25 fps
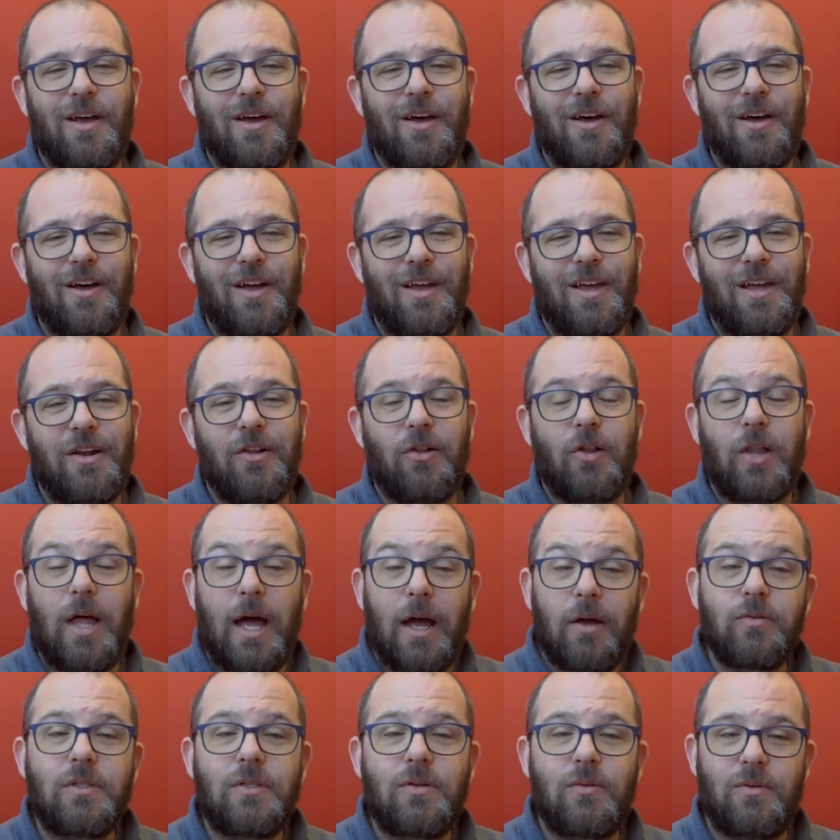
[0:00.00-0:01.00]
It
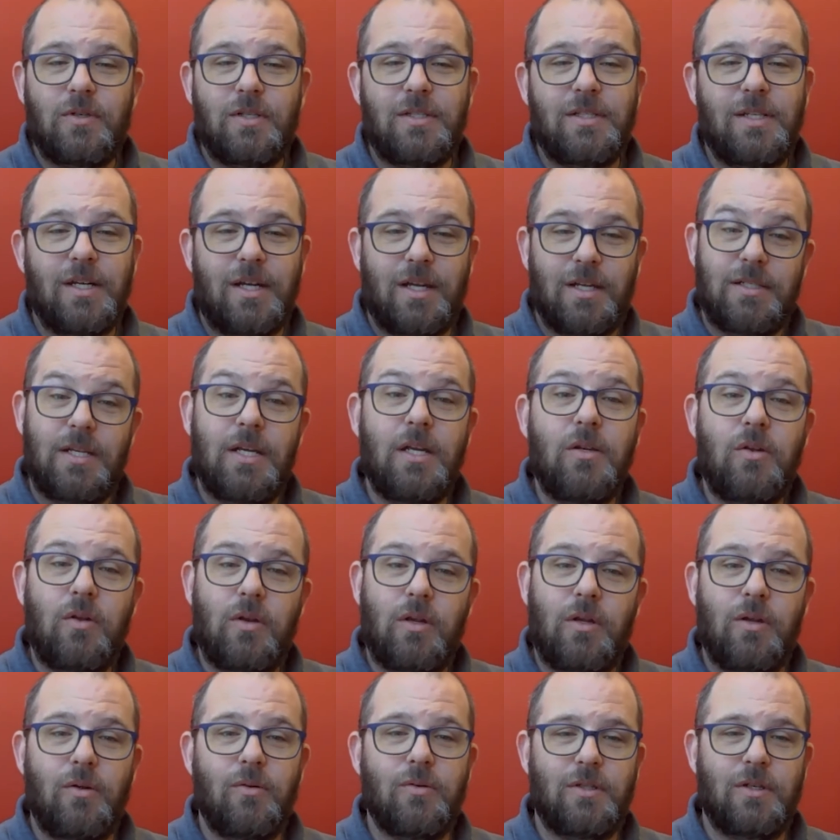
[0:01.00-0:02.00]
allows students to continue
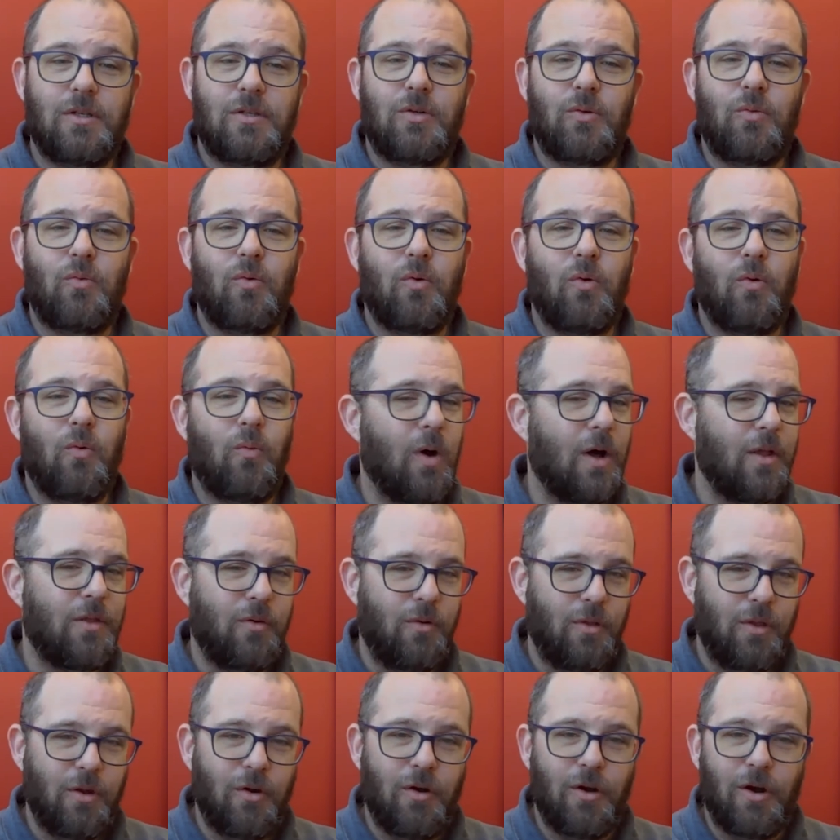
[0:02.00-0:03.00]
to use the tool
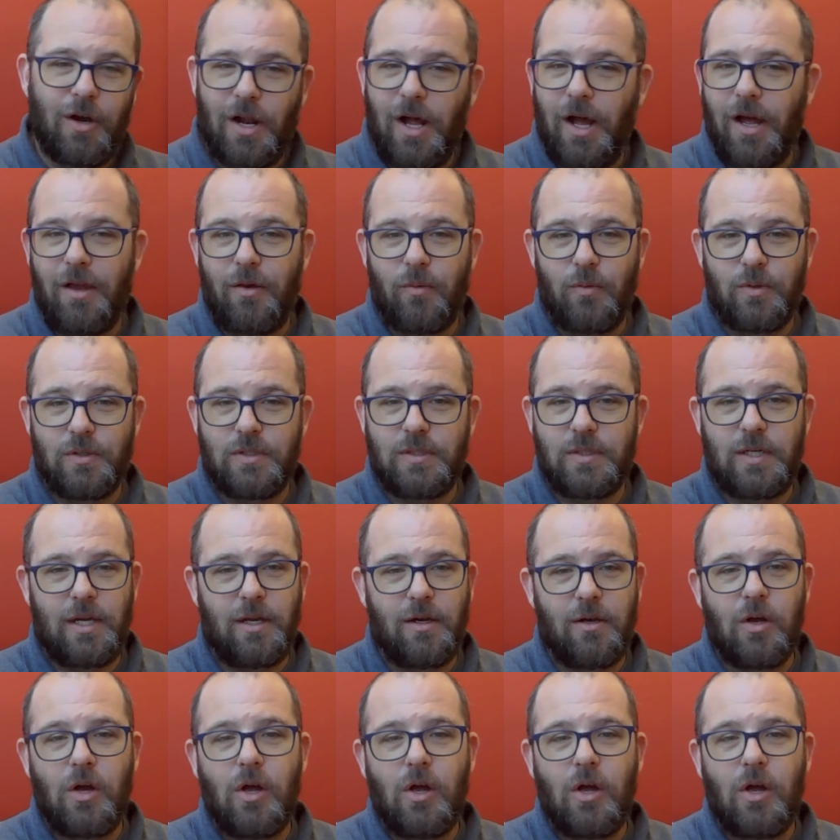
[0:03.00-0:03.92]
whether they're at Iowa State